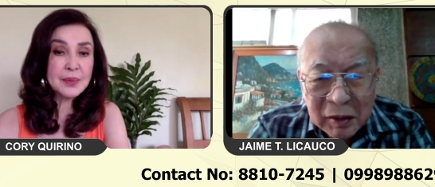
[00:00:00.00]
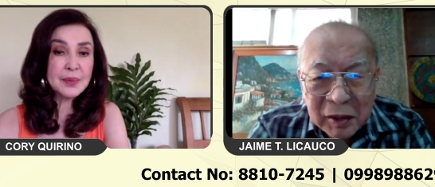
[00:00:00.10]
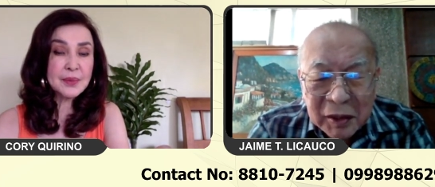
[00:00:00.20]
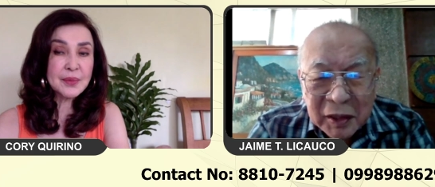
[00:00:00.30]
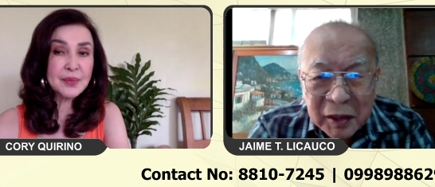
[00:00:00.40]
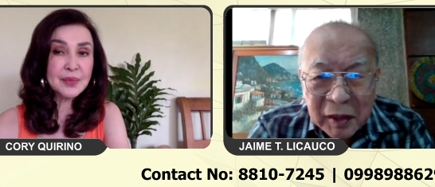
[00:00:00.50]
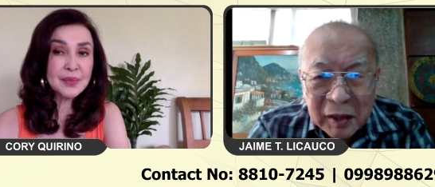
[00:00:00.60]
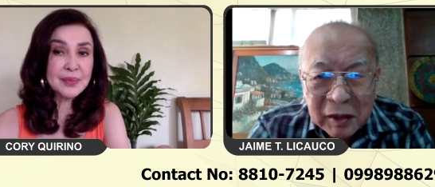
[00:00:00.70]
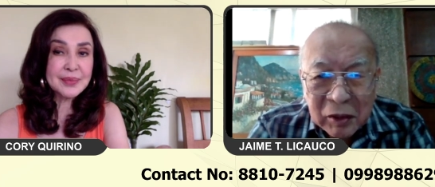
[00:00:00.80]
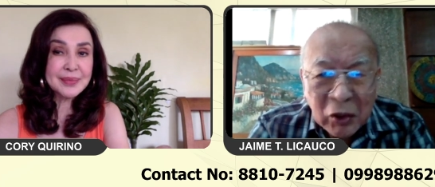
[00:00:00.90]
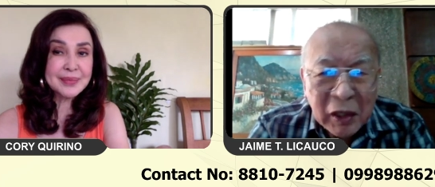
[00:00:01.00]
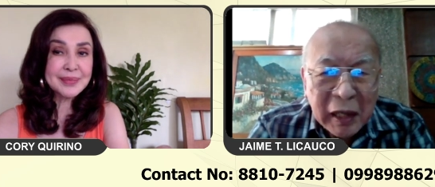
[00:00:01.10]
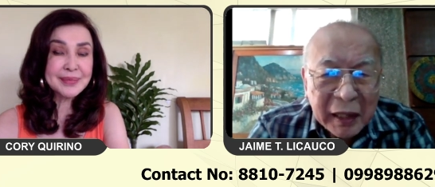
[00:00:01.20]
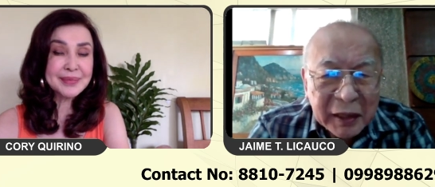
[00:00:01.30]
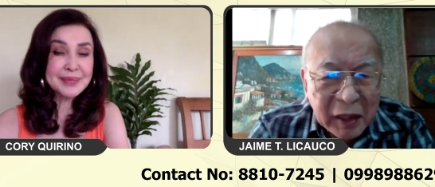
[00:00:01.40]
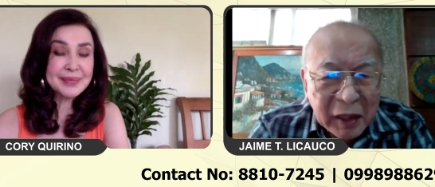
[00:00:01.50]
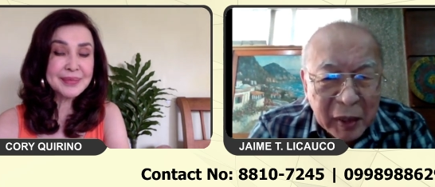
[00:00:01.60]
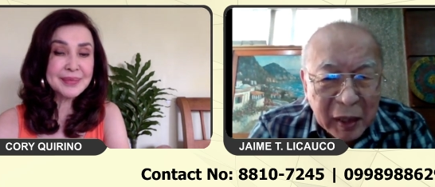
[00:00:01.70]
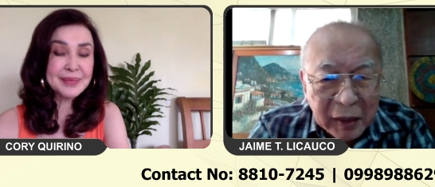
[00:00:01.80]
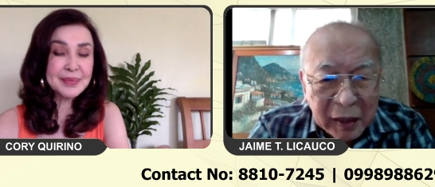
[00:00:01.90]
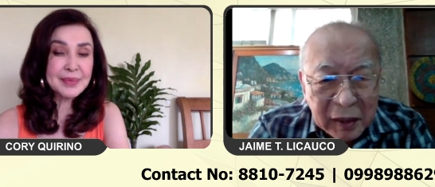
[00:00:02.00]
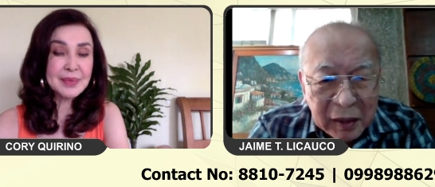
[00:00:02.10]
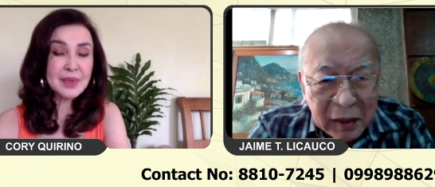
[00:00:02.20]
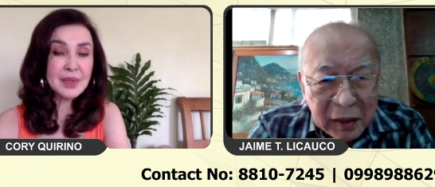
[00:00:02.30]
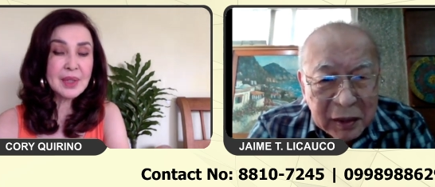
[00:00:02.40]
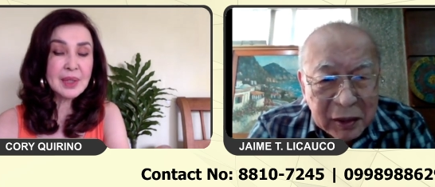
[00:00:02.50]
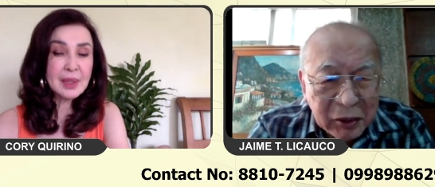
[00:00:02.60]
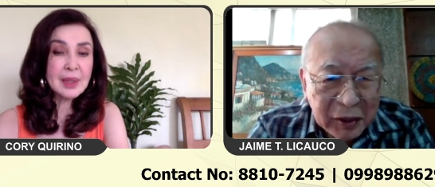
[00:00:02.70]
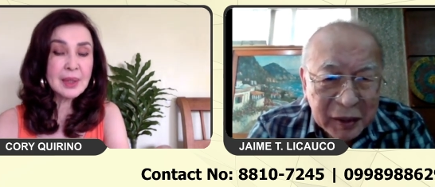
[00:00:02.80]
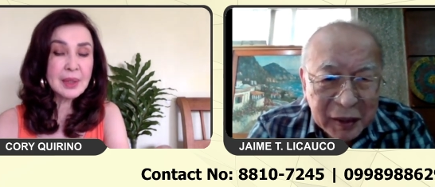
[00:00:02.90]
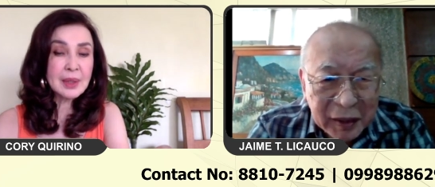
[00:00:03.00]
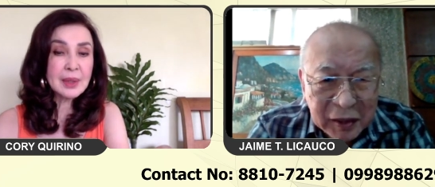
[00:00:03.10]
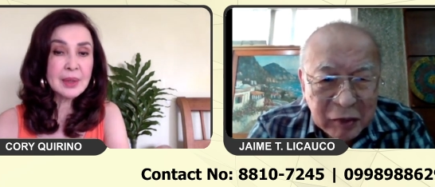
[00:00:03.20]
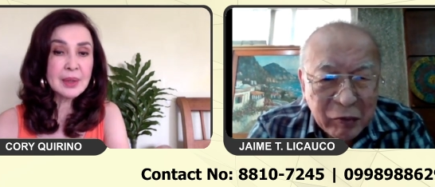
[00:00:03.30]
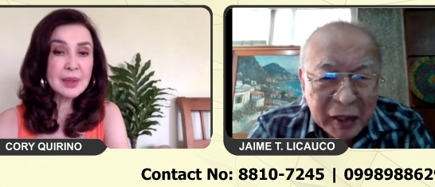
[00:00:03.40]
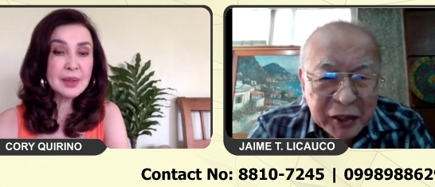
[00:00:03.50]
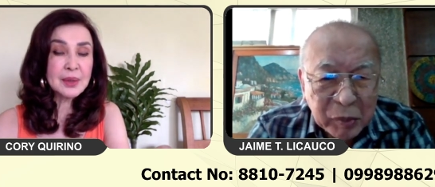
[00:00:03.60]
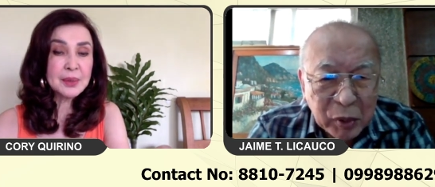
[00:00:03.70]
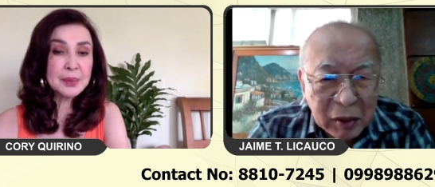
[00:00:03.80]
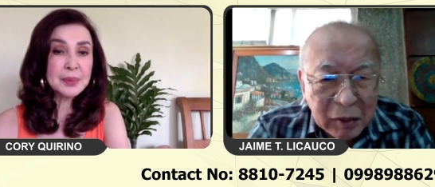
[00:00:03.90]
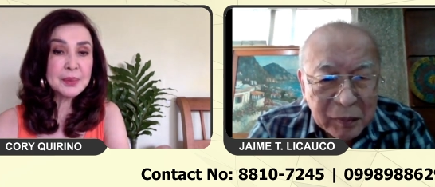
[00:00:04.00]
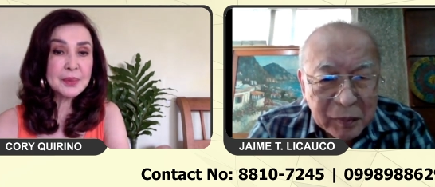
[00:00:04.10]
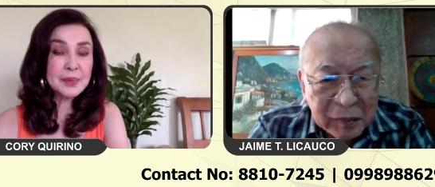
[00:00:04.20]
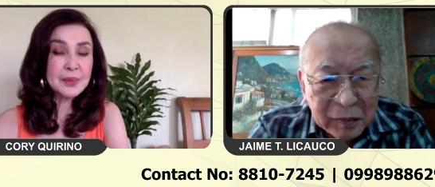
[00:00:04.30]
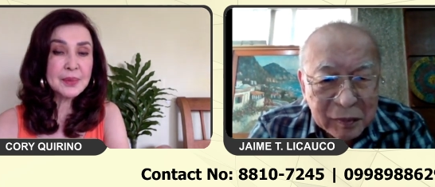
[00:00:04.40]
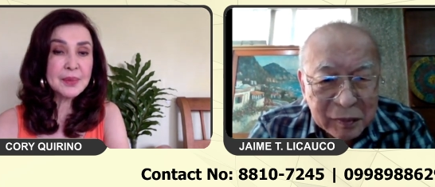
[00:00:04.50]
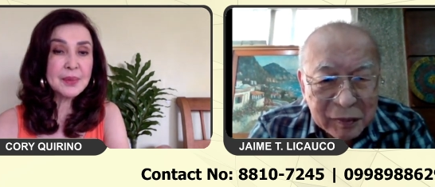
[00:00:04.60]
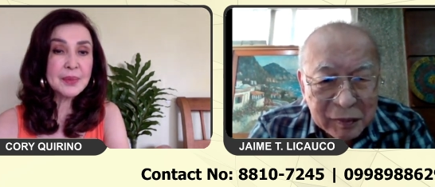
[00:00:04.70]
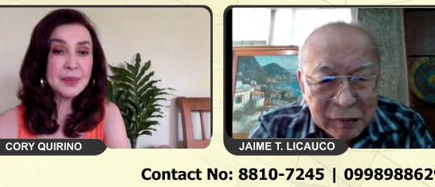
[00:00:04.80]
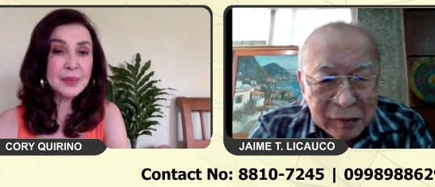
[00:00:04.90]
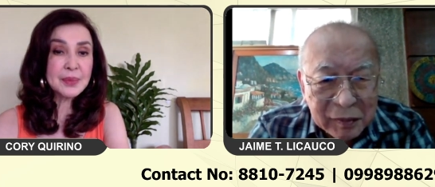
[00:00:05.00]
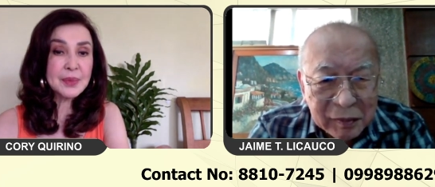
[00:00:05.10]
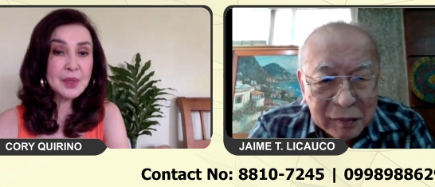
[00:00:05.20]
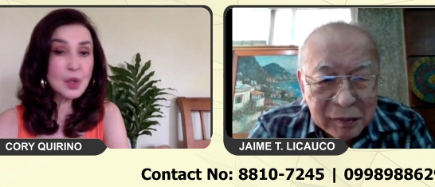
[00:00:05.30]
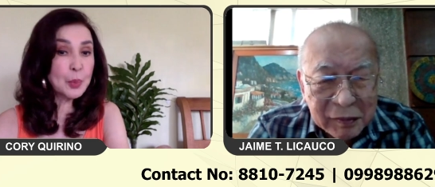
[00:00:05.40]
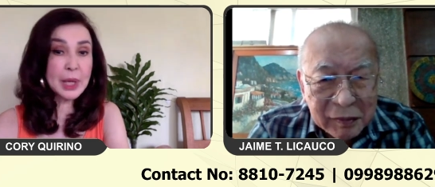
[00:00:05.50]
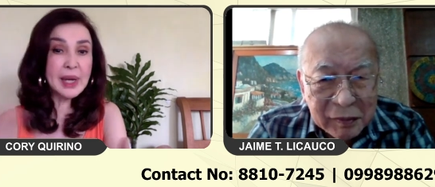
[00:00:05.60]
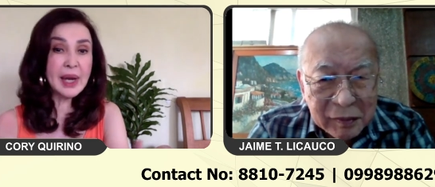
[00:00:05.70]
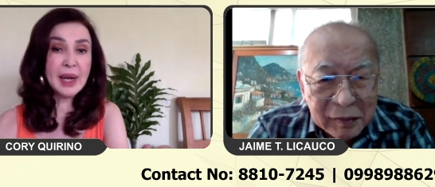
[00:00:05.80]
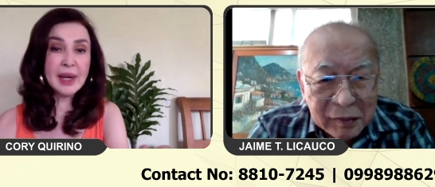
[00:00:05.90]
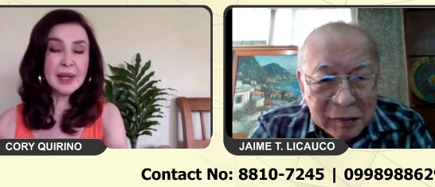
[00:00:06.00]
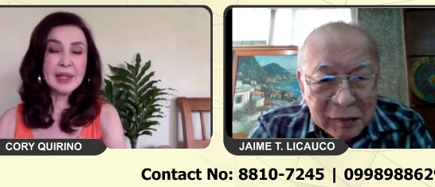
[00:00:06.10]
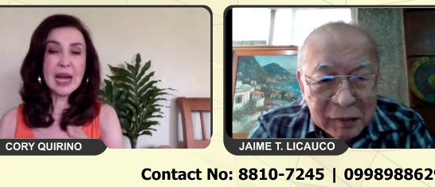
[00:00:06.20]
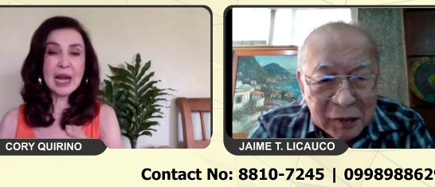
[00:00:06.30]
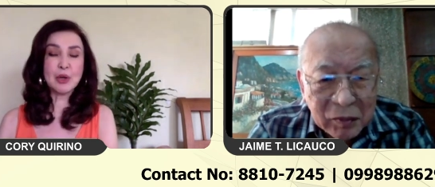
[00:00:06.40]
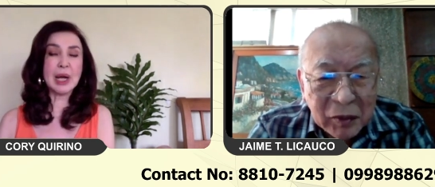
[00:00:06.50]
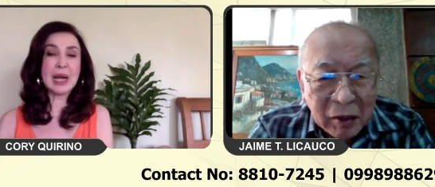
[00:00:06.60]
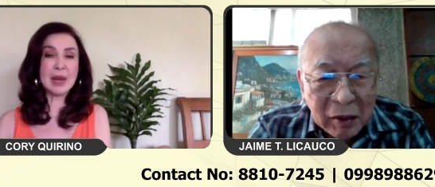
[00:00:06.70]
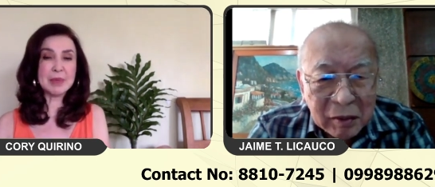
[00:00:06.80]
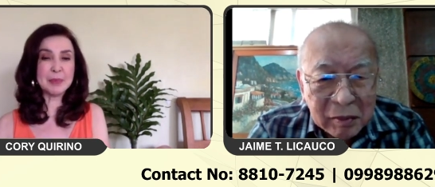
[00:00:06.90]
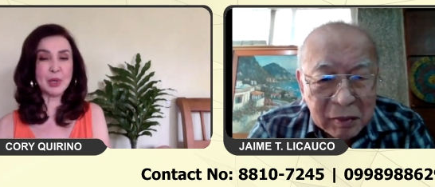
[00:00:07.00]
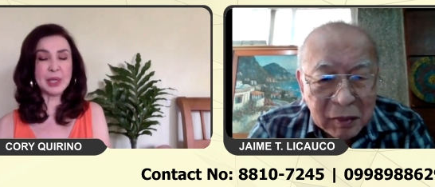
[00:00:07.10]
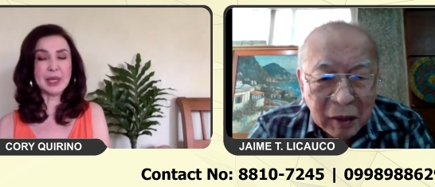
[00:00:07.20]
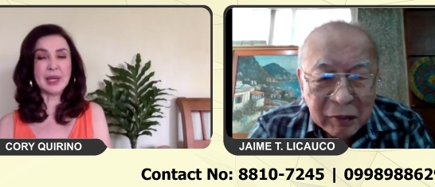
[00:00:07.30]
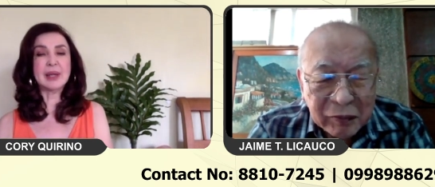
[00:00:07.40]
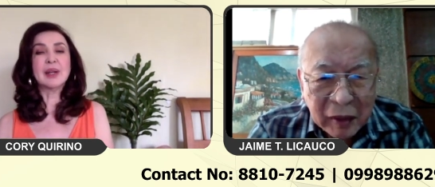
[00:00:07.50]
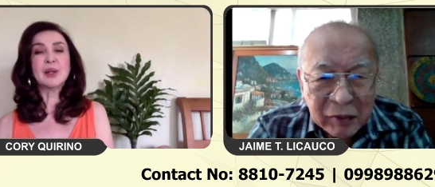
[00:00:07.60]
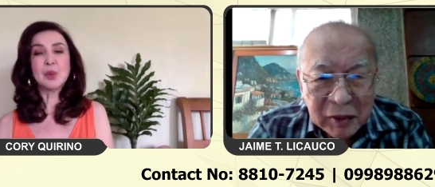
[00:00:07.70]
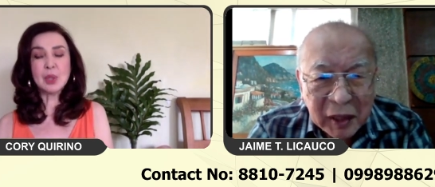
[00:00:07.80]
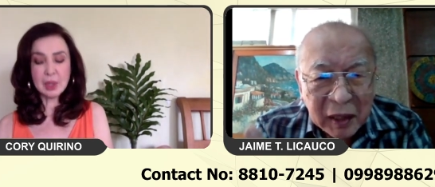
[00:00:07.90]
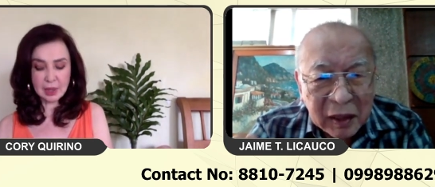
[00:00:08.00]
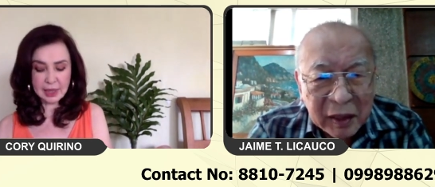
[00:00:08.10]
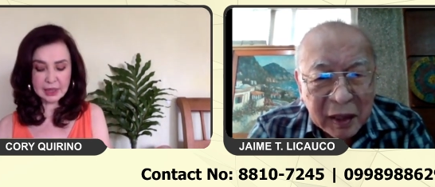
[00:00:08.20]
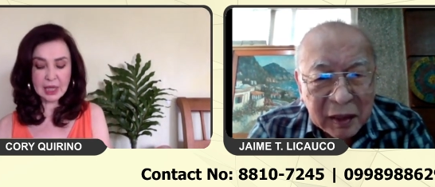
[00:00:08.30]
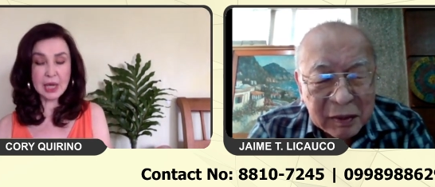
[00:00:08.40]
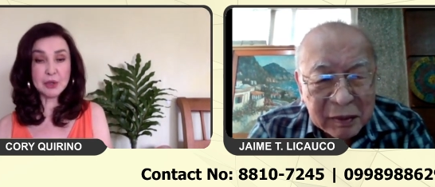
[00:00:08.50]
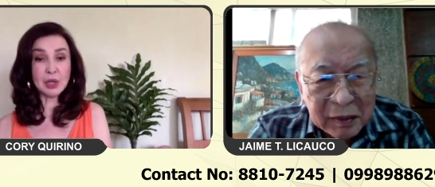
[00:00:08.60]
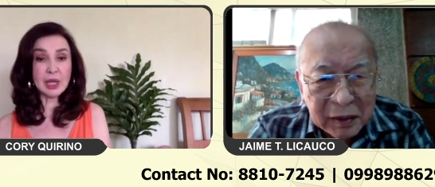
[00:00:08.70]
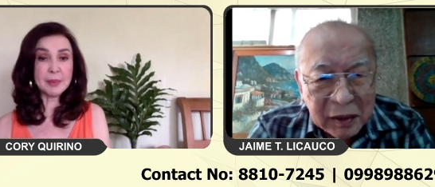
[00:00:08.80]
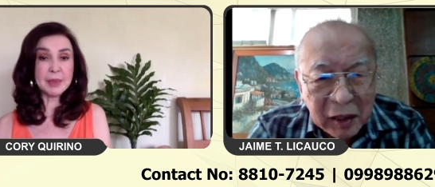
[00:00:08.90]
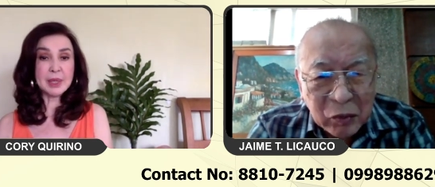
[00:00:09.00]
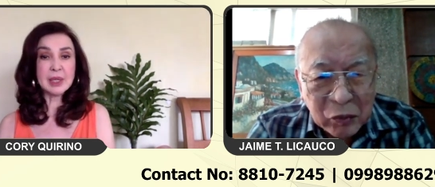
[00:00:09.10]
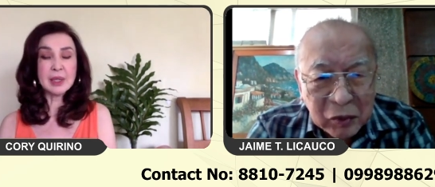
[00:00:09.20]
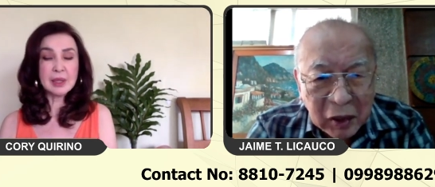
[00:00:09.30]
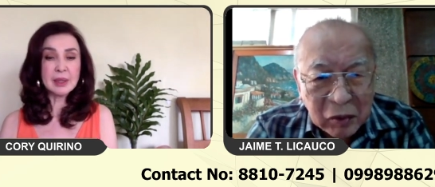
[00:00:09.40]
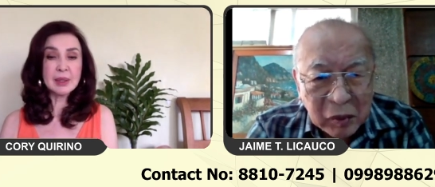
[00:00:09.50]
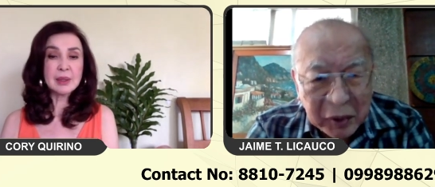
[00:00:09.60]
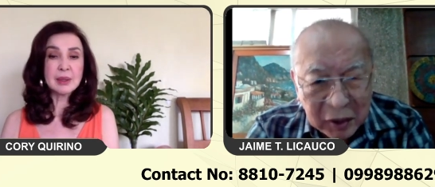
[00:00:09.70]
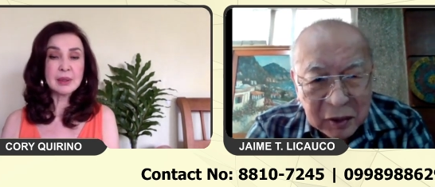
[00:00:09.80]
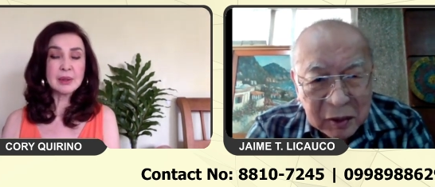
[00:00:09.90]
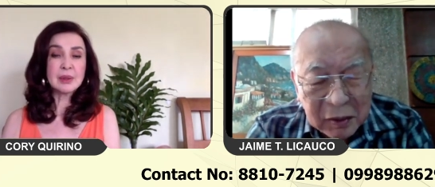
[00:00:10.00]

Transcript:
Speaker 1: this is an online seminar, so it's, it's flexible.
Speaker 2: So pwede. Kaano
Speaker 1: karami? Mga ten, ganyan. ten would be